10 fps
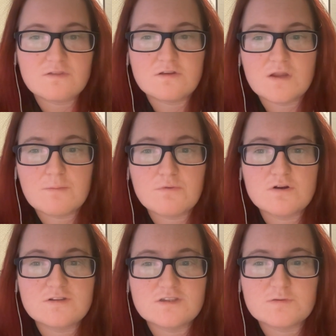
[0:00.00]
the number
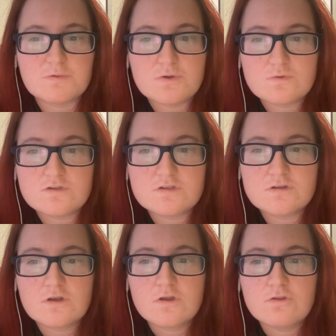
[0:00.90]
of disputes
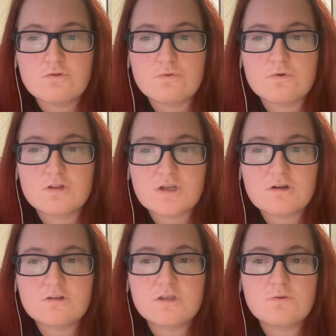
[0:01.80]
through
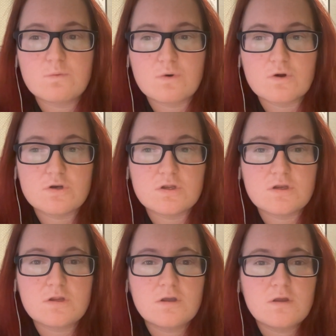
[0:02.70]
clearly
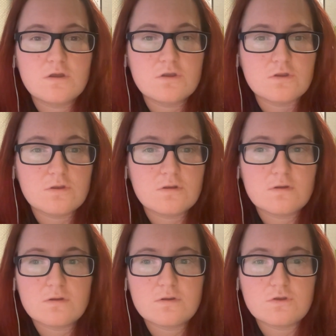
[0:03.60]
worded
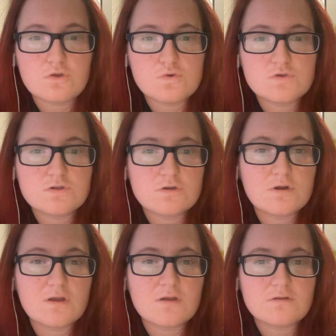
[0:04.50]

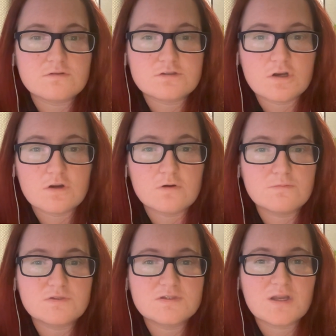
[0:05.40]
user
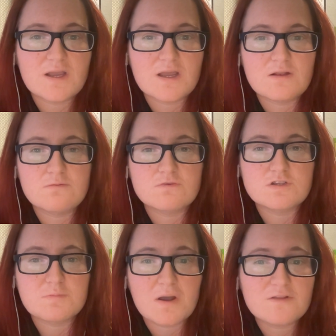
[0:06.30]
terms and
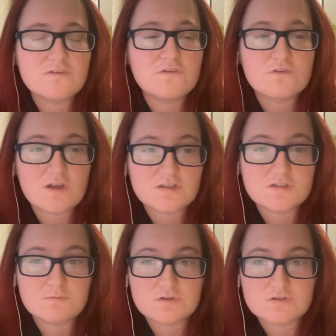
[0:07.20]
responsive
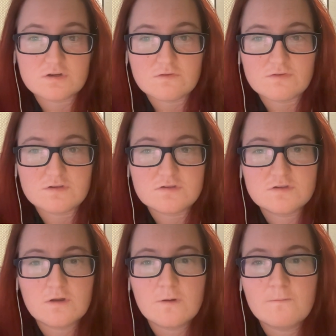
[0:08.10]
customer
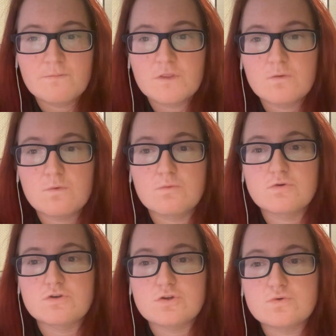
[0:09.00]
service will
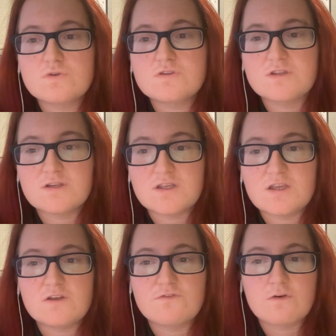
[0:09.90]
reduce the
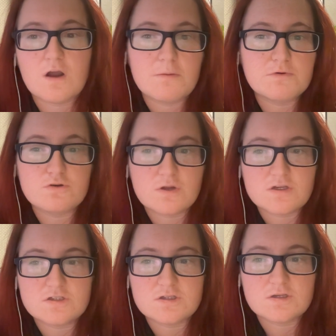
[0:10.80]
need for
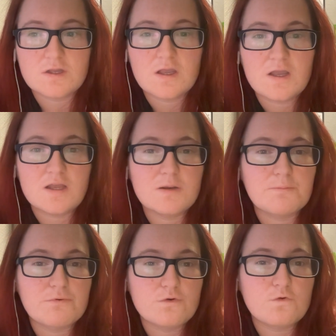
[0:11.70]
arbitration and
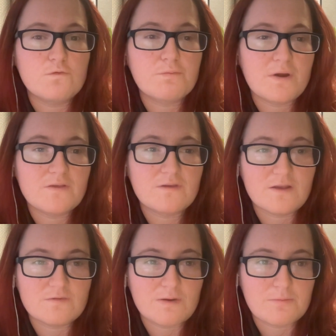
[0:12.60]
improve
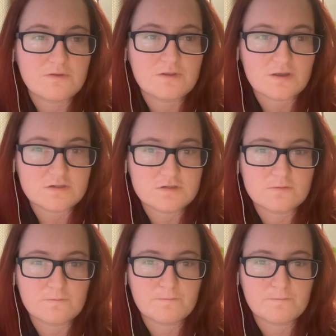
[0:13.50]
Priceline's reputation.